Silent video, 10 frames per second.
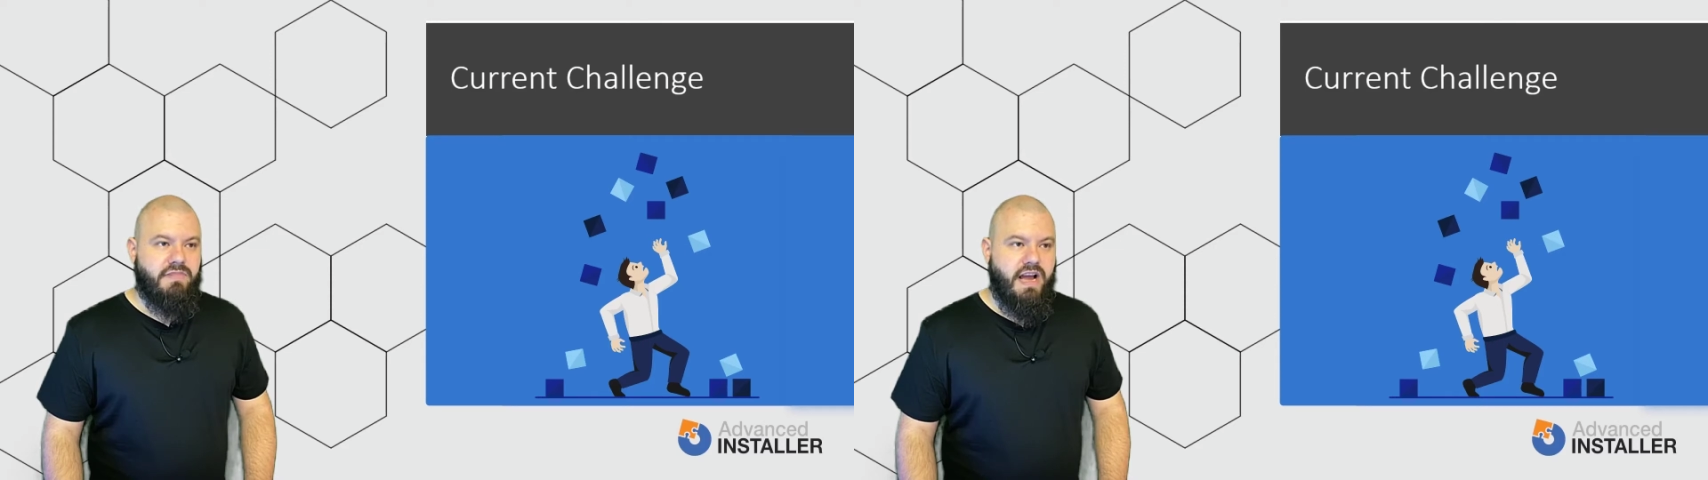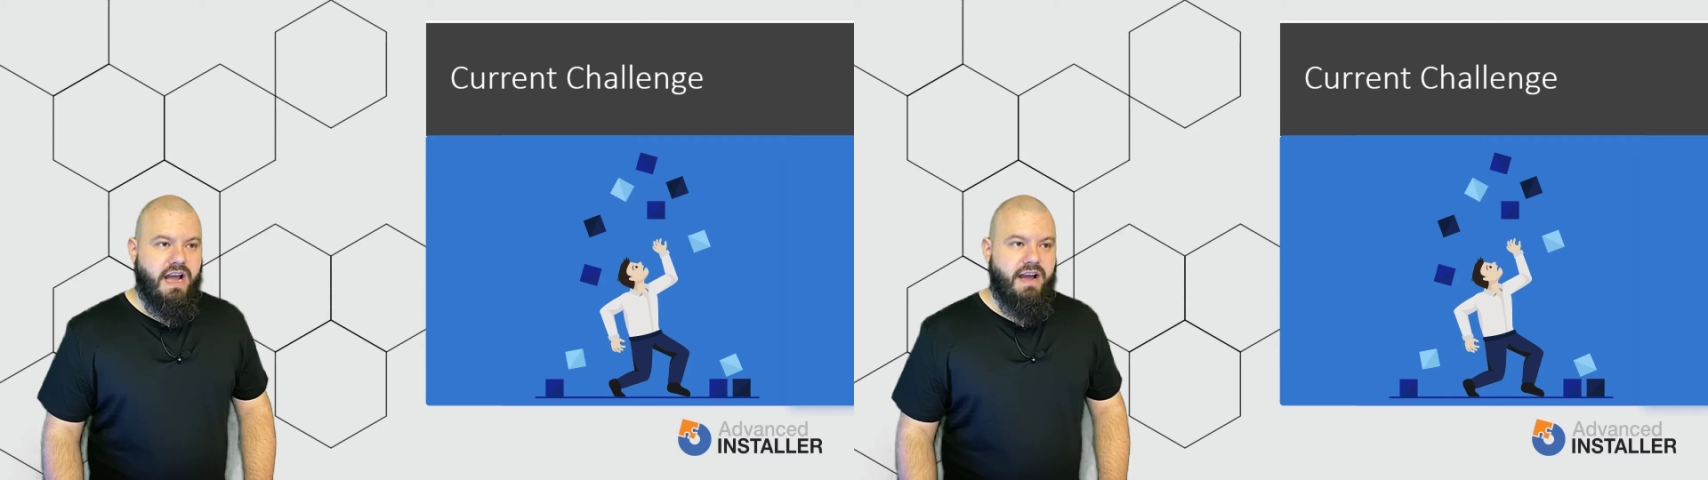
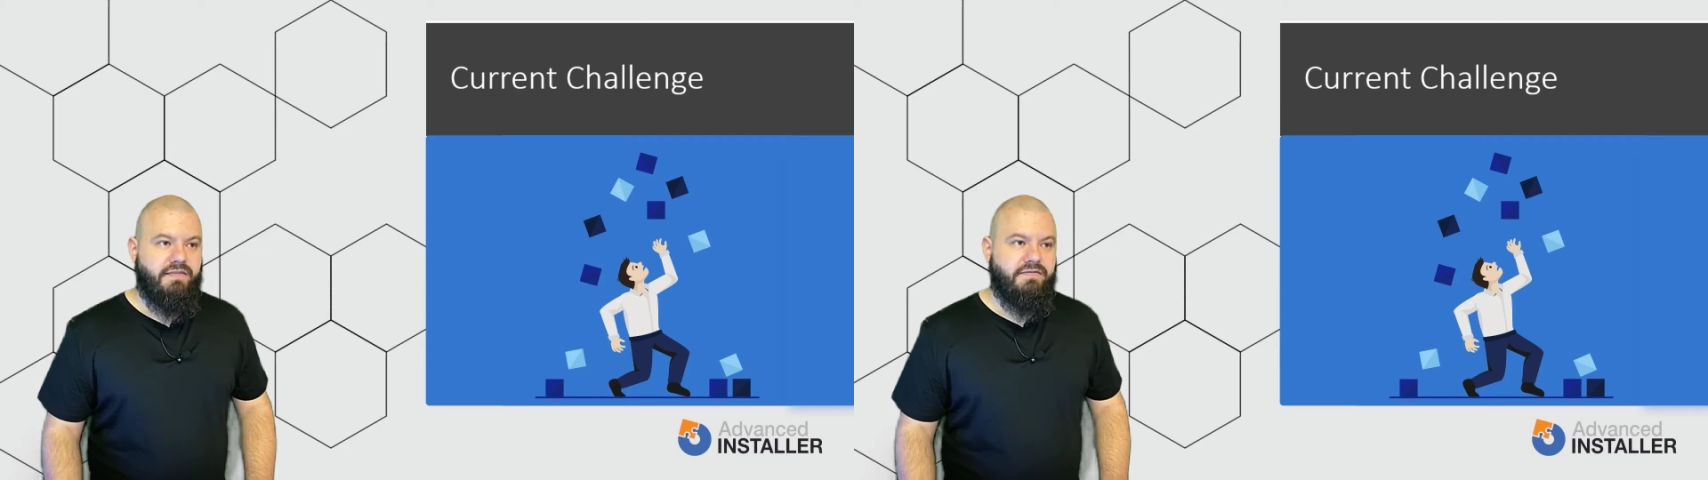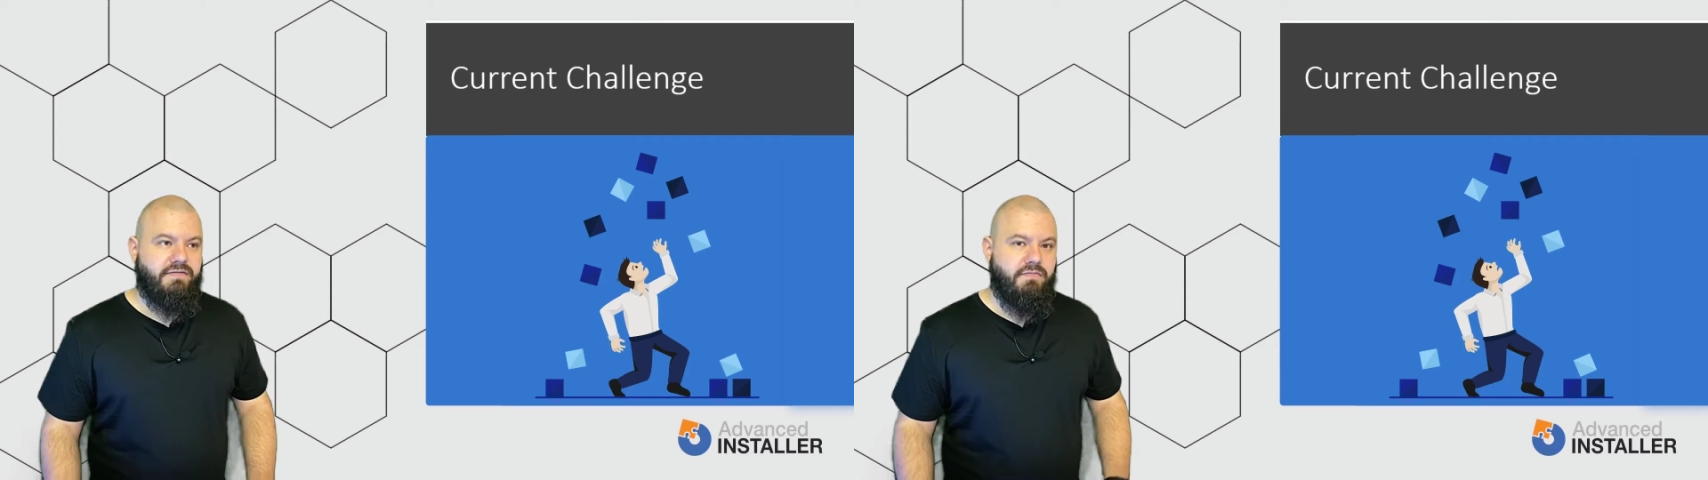
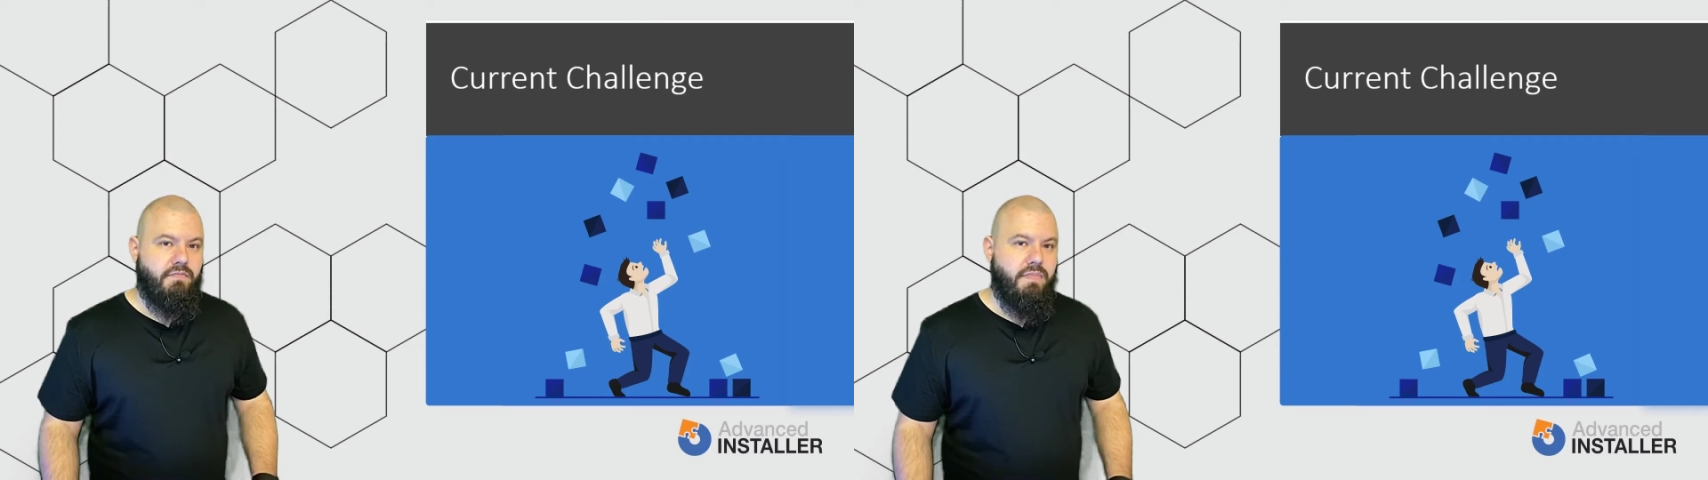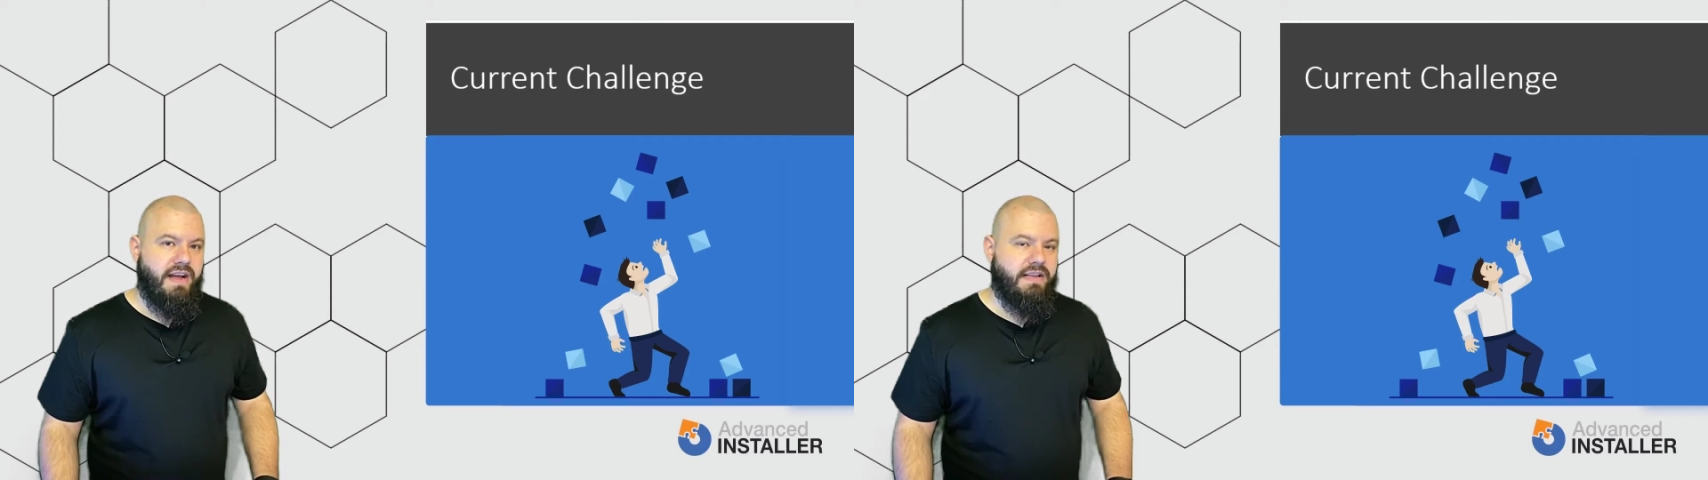have
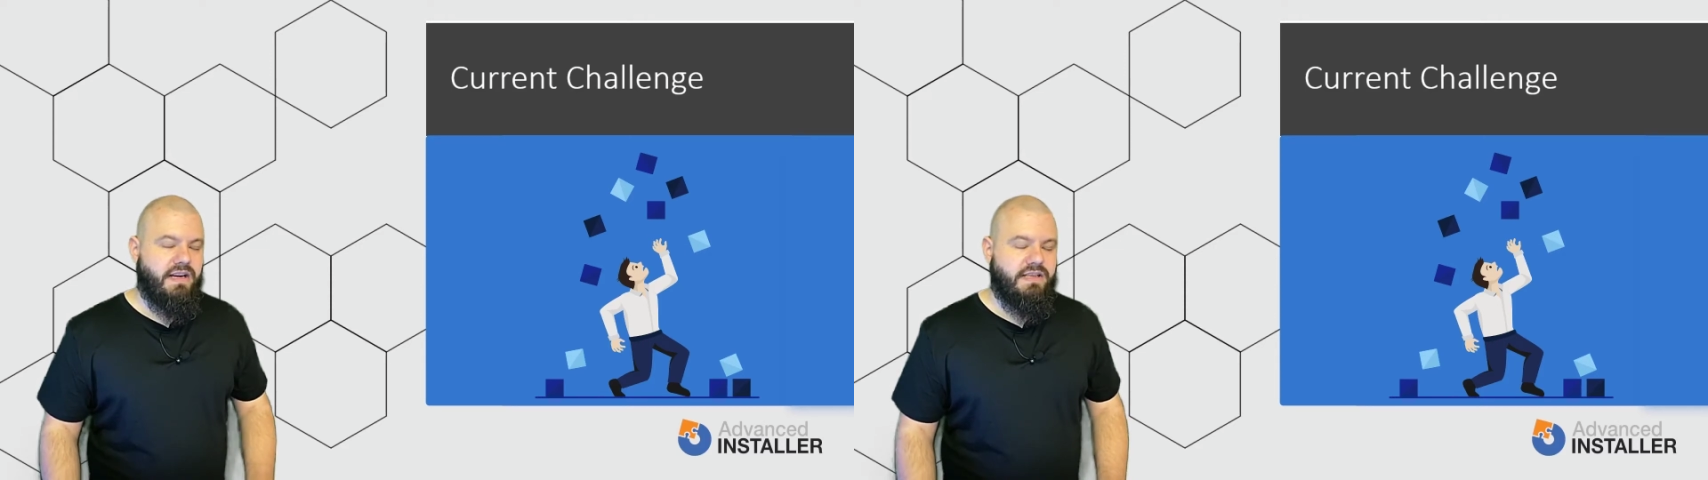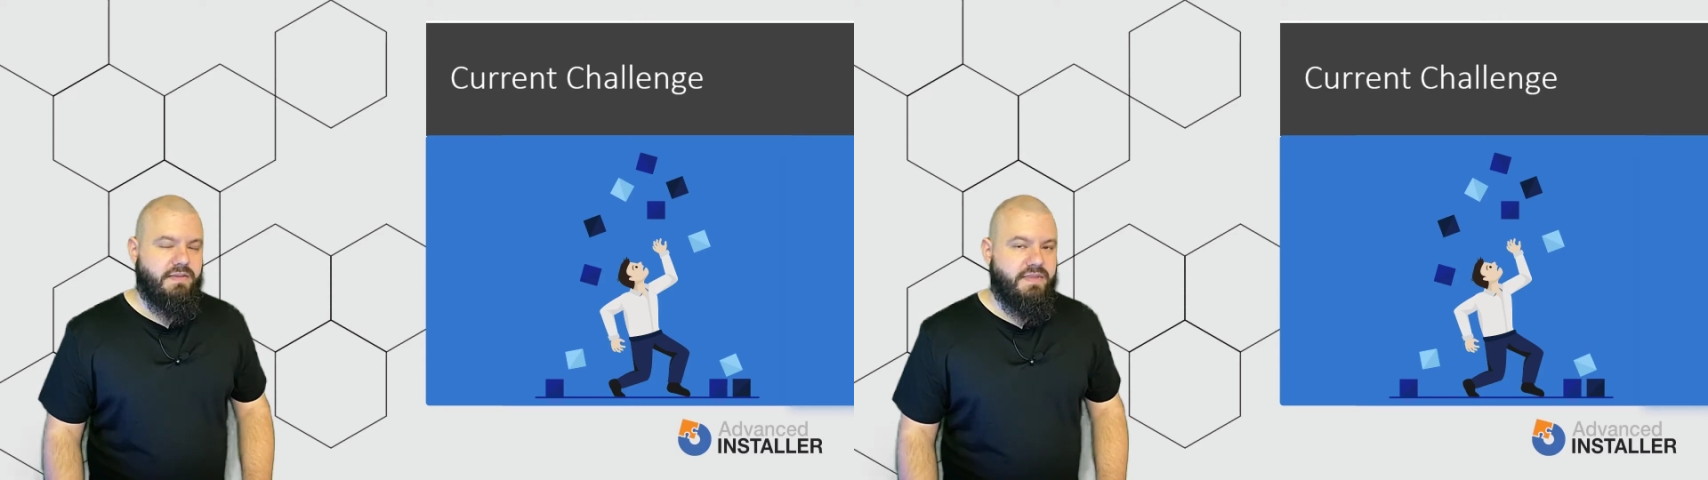bad
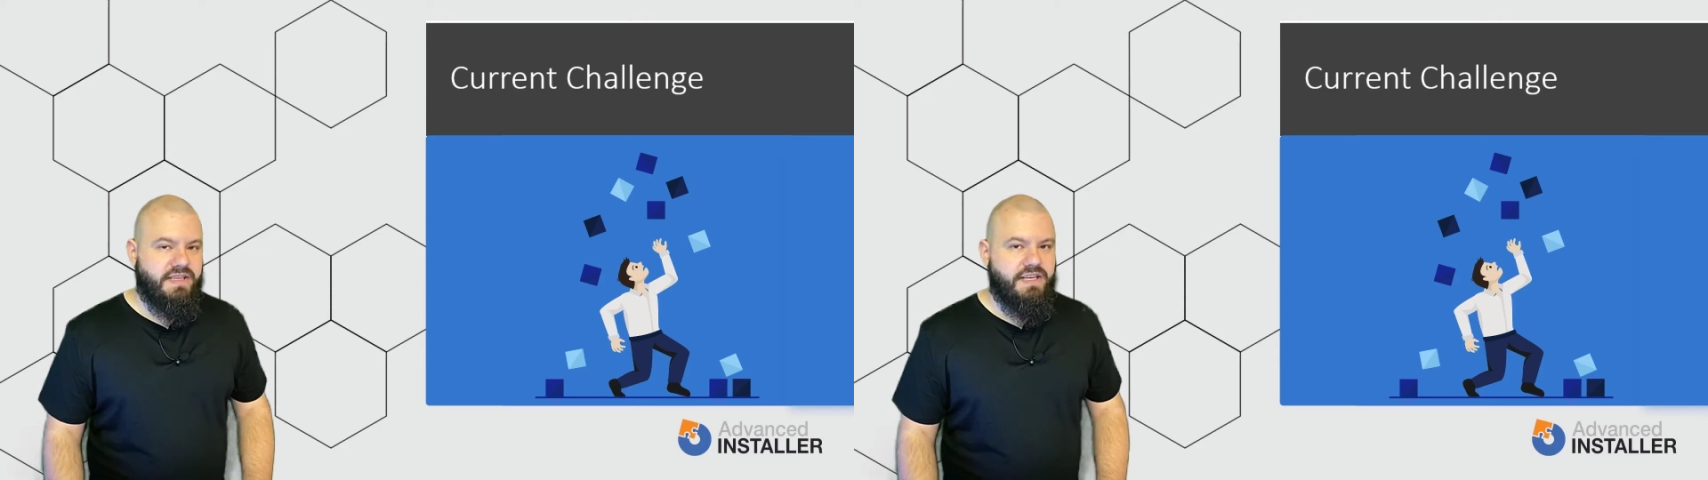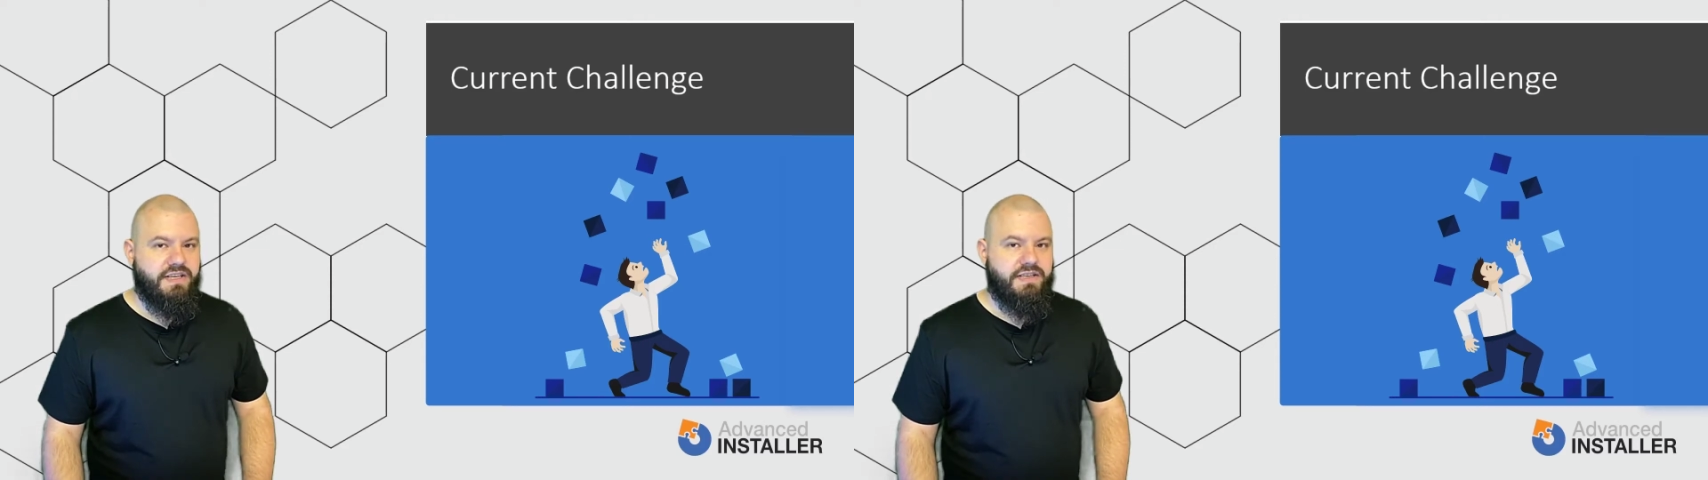
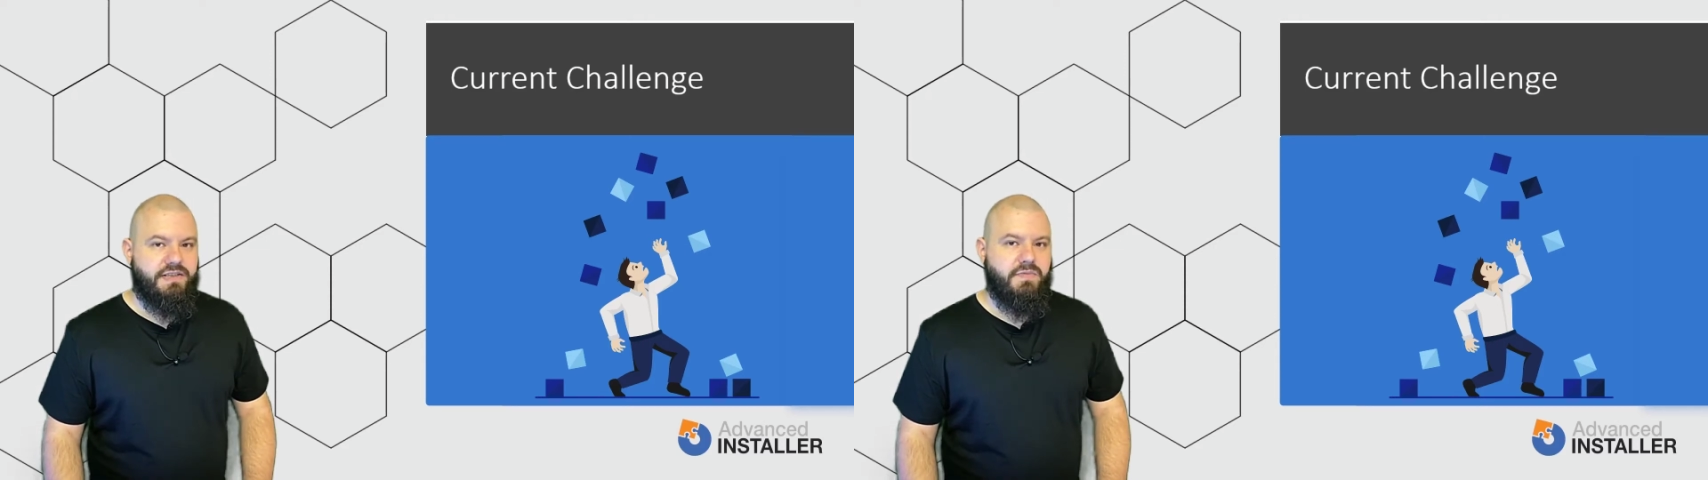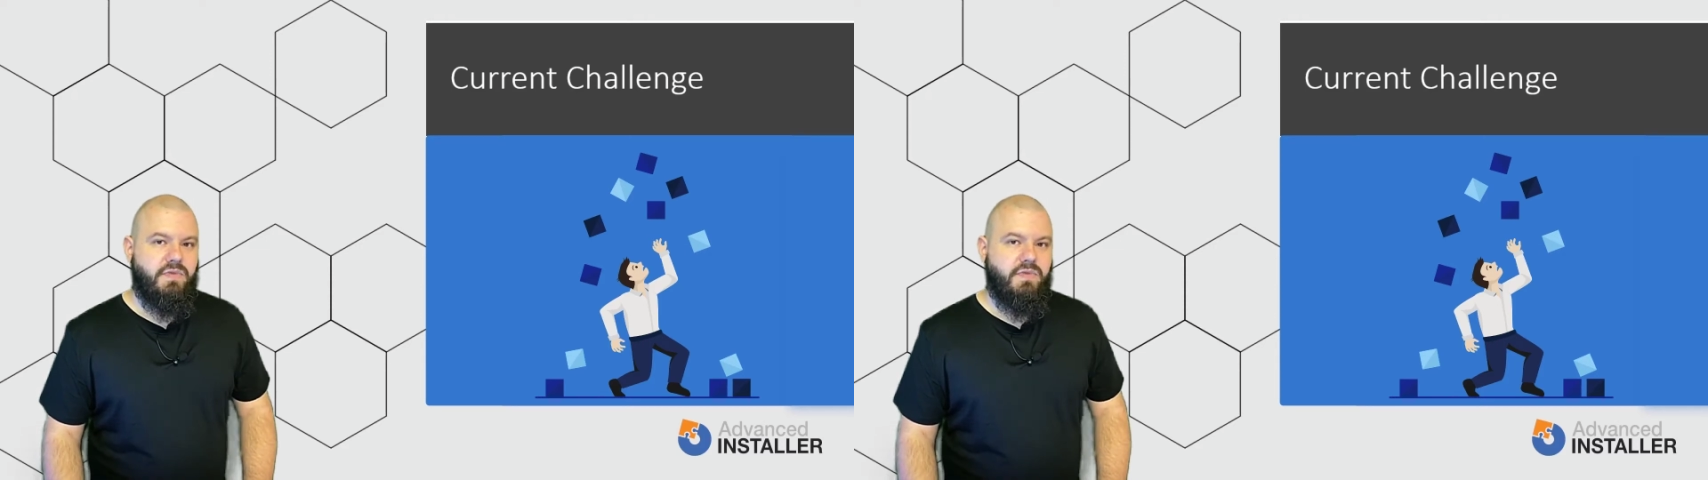customizations